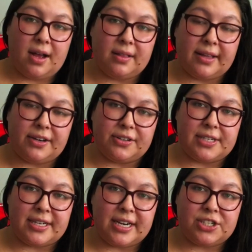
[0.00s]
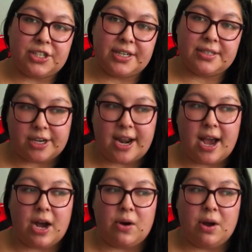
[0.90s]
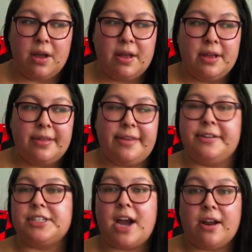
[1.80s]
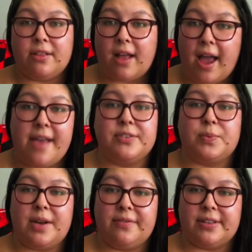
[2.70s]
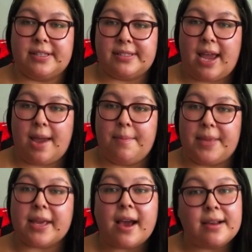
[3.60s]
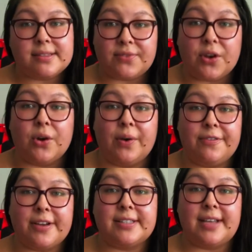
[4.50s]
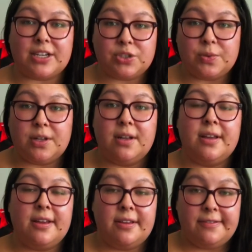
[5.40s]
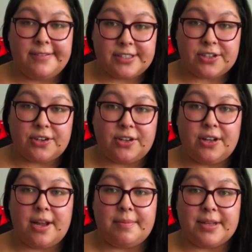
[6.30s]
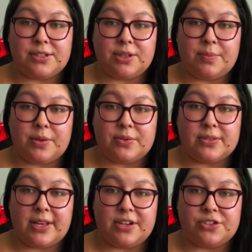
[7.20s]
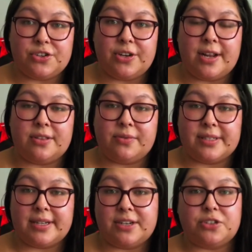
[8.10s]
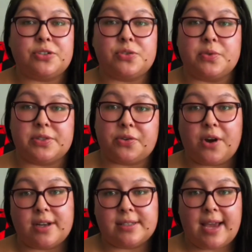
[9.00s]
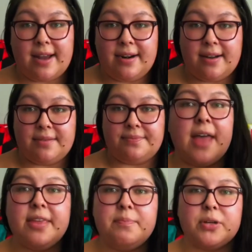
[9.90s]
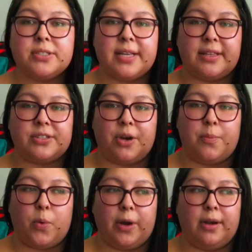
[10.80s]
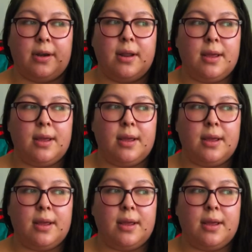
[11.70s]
later teenage years, and how their entire lives were never the same because of the horrific sexual, physical, and mental abuse they endured at the residential schools across Canada. I think books like this are important